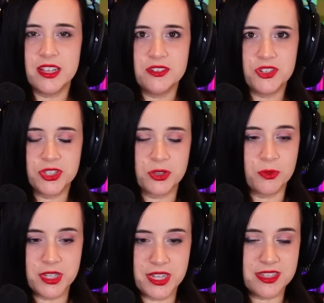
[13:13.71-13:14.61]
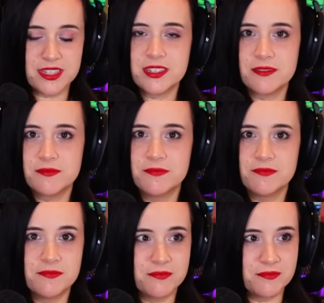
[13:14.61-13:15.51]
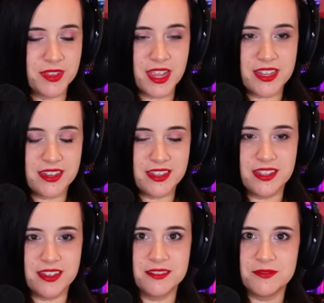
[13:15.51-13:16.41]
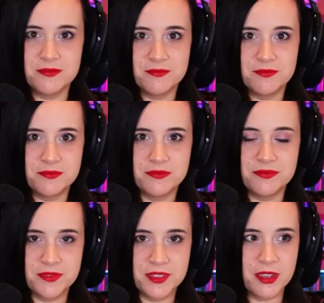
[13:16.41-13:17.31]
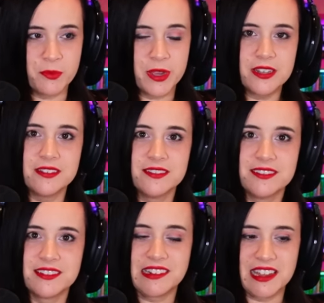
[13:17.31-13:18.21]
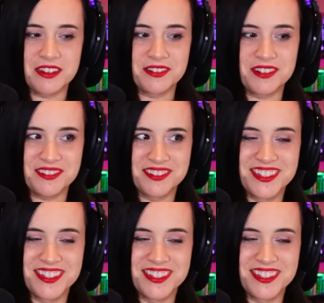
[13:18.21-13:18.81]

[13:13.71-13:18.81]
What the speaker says: She's holding this light and then they win. I don't know.